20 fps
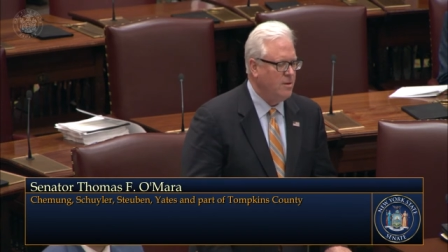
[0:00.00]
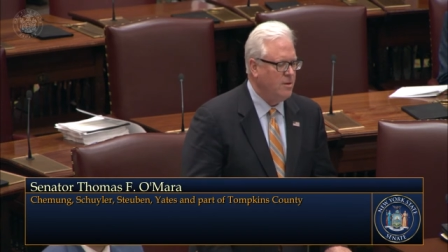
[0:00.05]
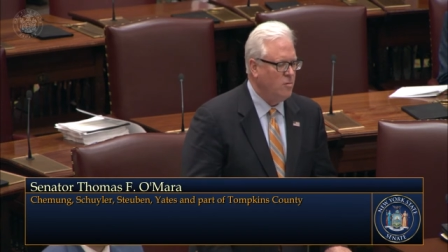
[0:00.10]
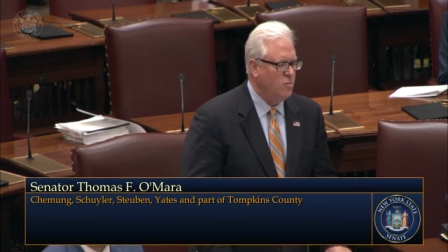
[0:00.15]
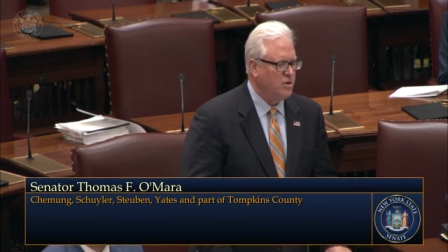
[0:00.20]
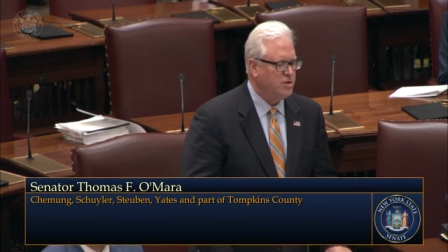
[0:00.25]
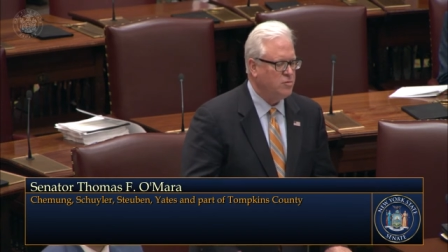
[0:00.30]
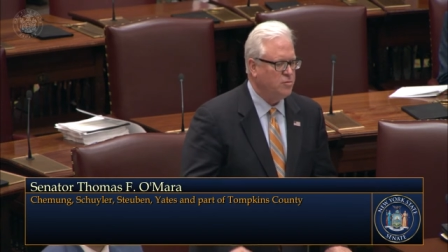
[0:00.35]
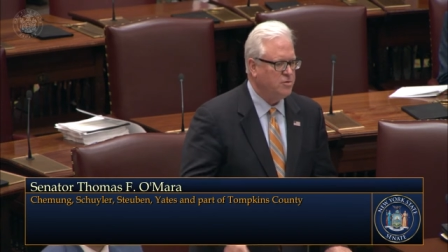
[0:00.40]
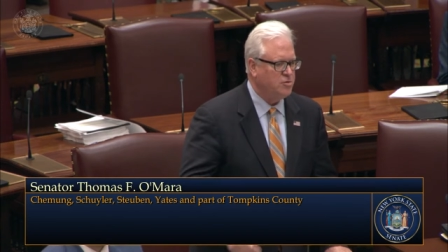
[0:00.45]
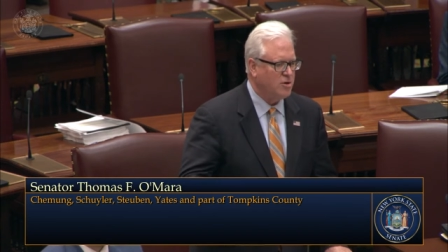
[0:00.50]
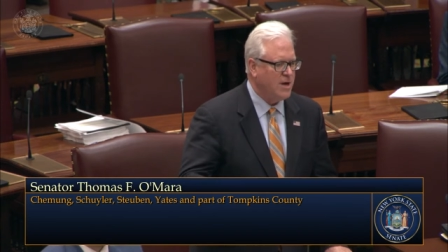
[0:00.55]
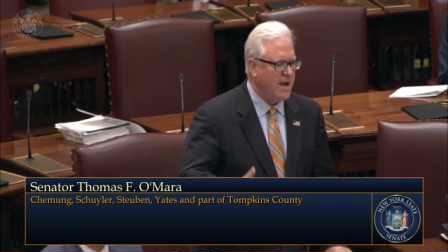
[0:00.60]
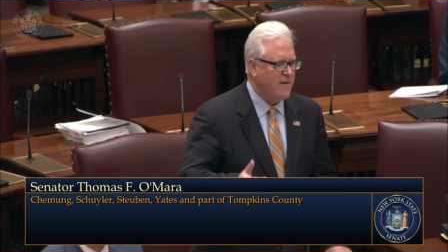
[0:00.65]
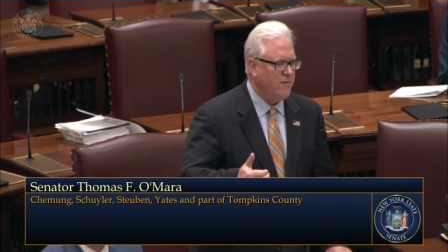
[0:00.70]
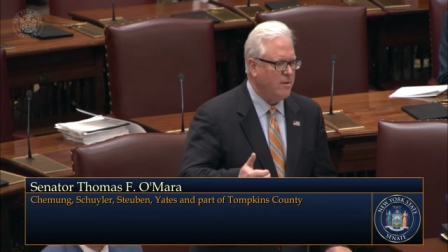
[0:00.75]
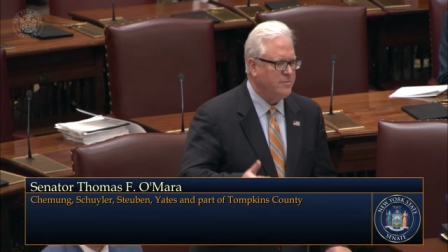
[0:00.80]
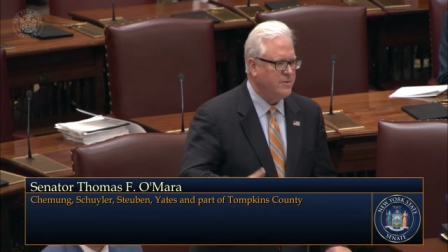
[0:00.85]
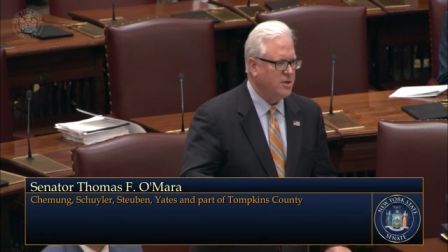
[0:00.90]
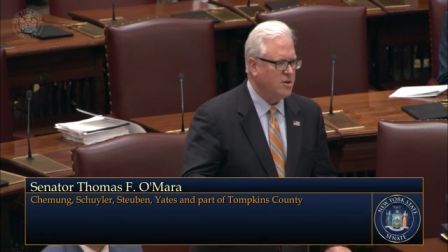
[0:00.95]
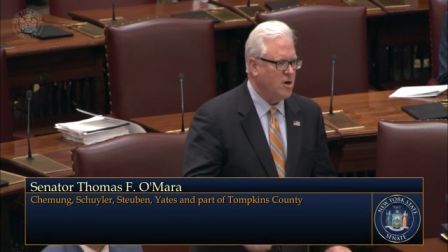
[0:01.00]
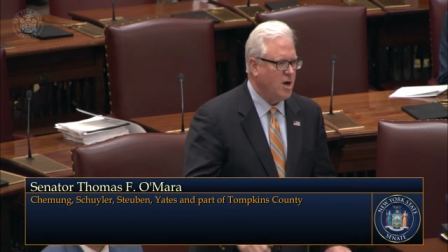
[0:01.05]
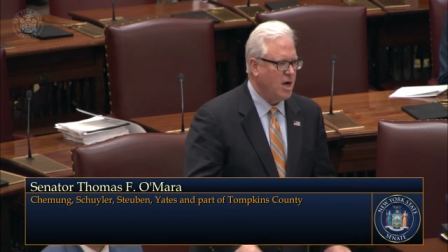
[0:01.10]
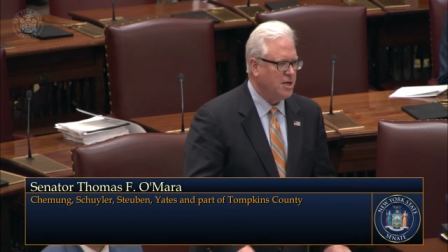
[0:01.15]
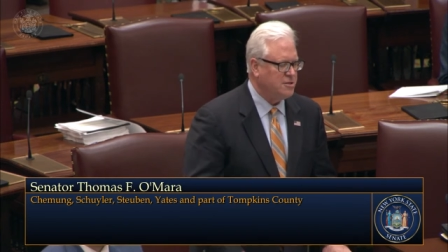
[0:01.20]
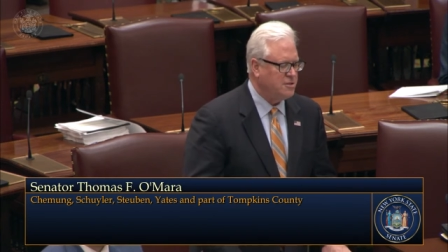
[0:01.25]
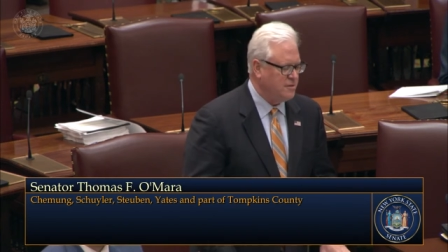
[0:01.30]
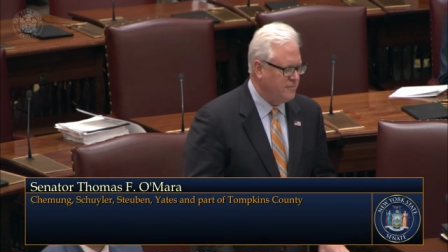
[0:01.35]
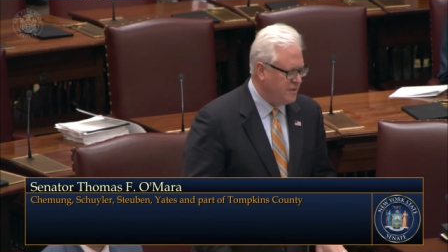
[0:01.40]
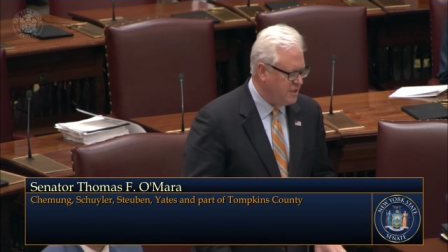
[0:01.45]
which will drive up the
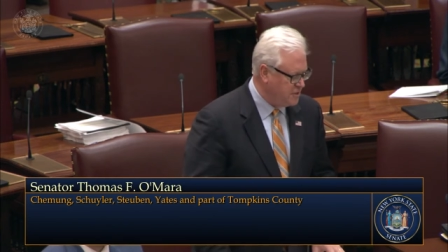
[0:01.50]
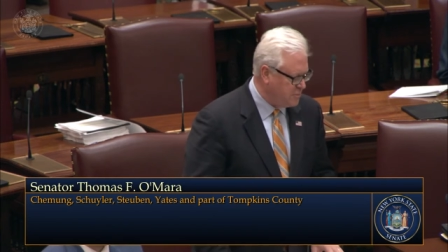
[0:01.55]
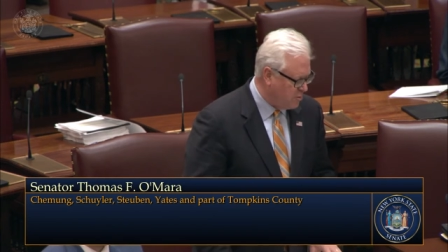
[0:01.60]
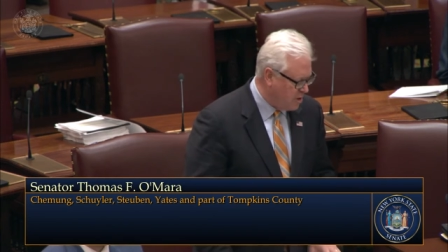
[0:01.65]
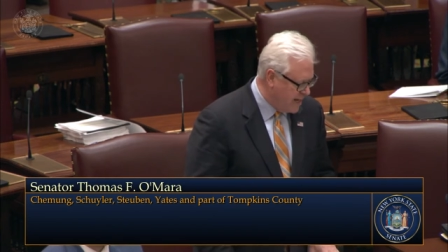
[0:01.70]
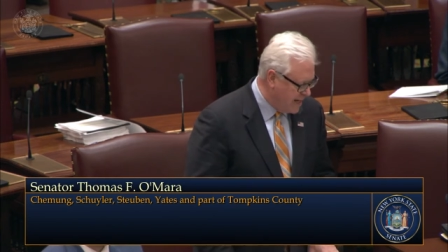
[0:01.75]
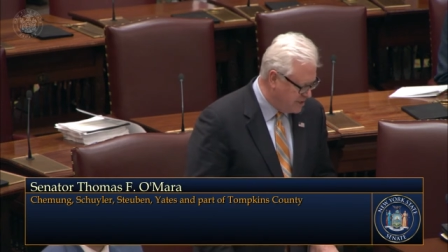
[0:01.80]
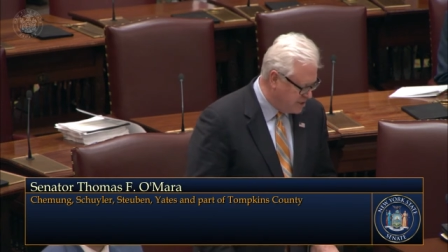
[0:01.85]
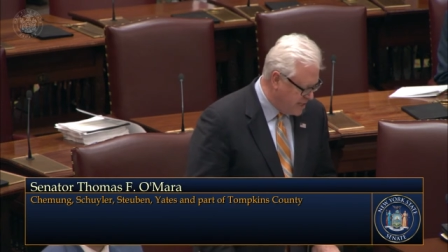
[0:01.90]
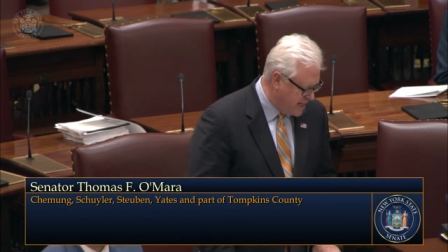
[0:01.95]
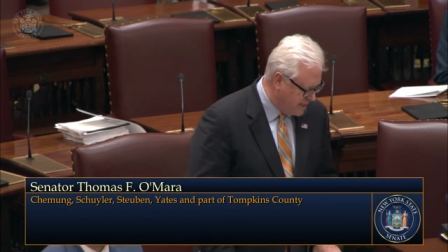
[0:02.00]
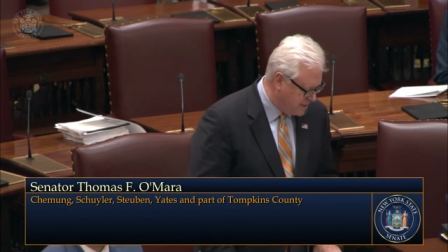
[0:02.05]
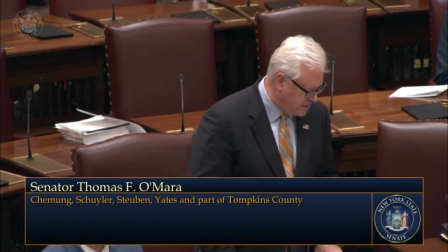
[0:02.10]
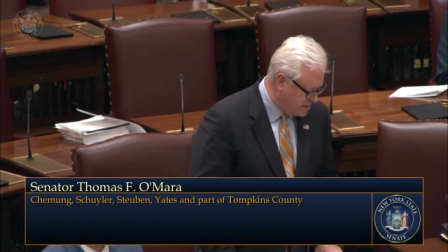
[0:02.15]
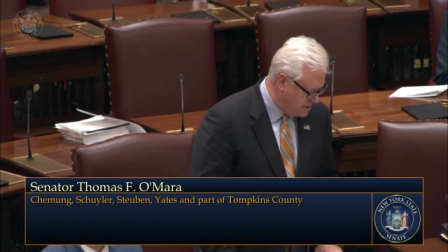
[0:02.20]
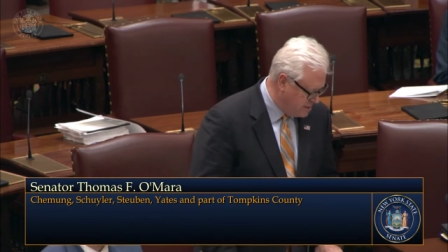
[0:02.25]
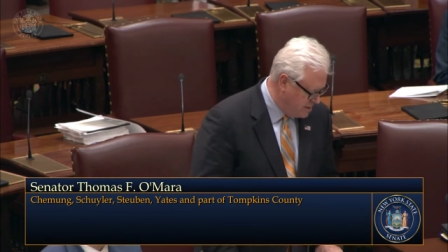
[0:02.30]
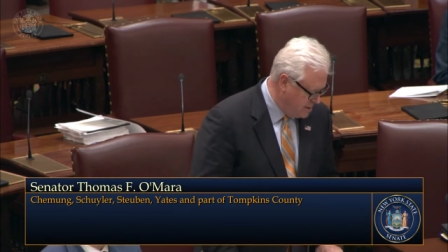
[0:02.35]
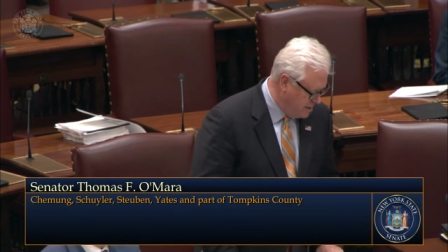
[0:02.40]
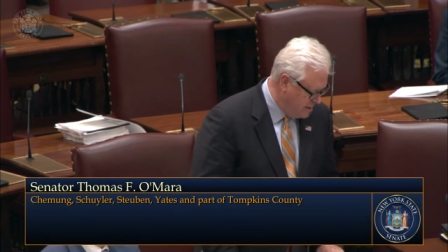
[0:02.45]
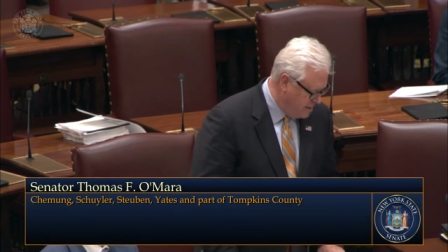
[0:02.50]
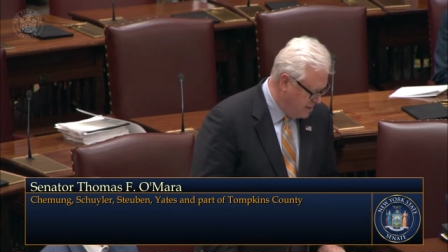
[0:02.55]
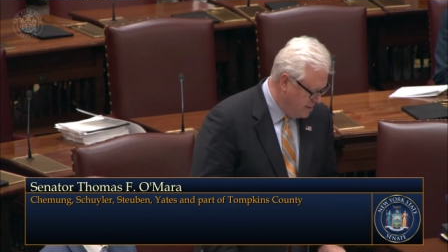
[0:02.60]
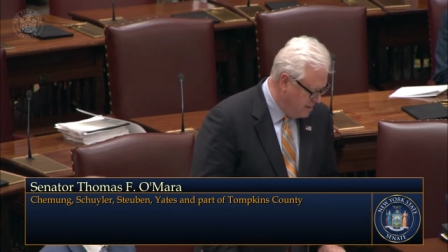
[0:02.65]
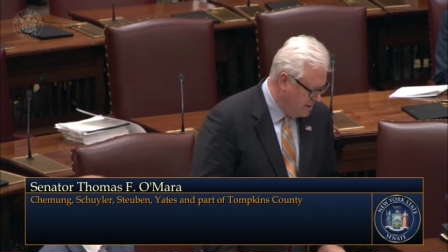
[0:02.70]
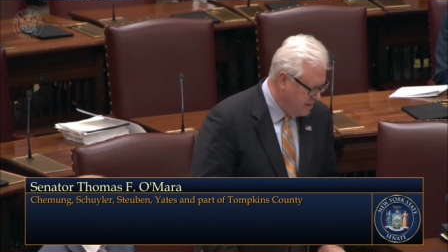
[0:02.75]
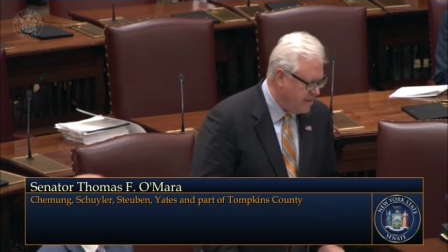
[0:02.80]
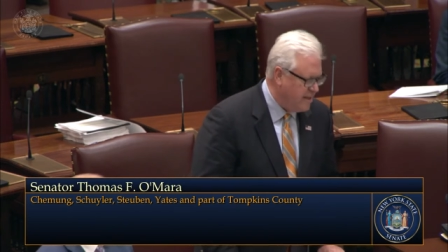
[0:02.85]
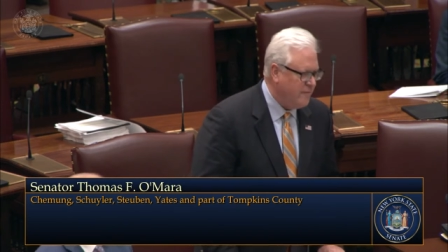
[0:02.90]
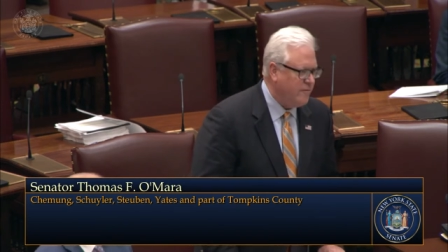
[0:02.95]
cost of these projects
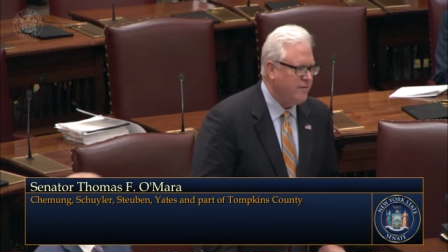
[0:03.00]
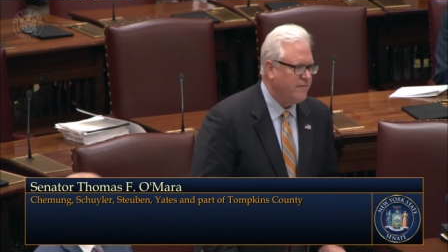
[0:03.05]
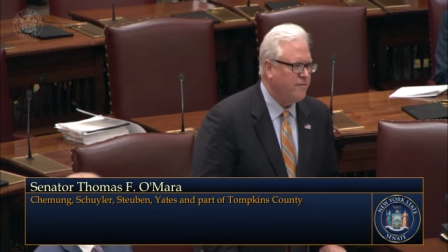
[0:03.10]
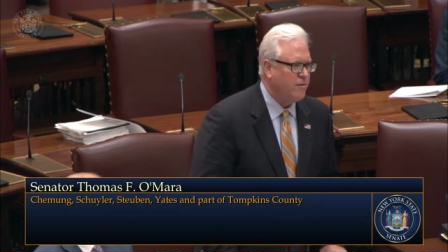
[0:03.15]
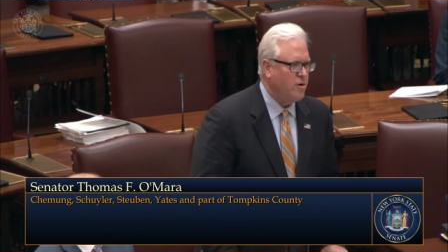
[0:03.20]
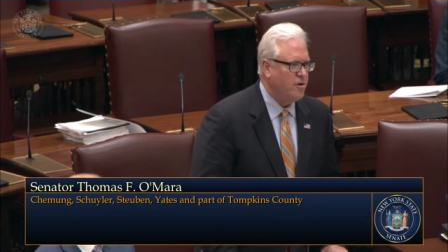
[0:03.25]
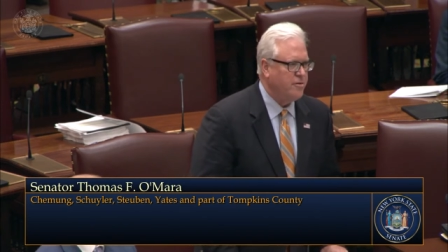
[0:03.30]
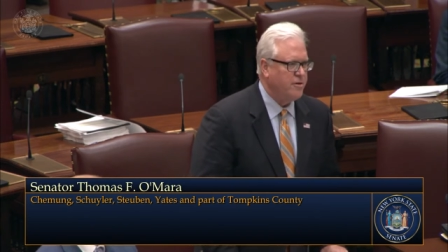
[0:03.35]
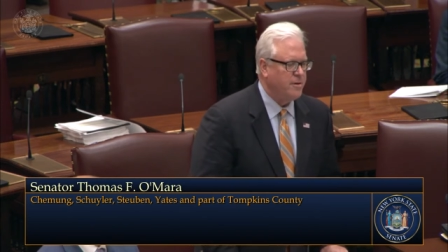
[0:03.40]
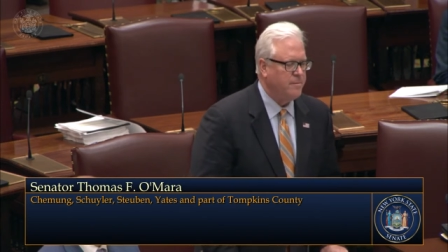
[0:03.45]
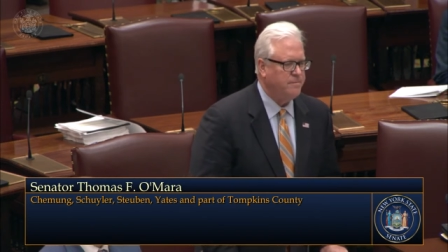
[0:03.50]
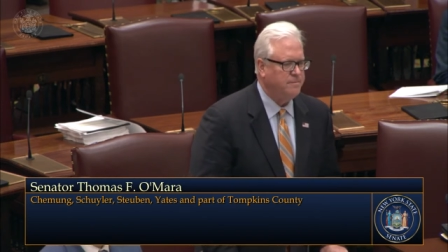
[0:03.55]
even further?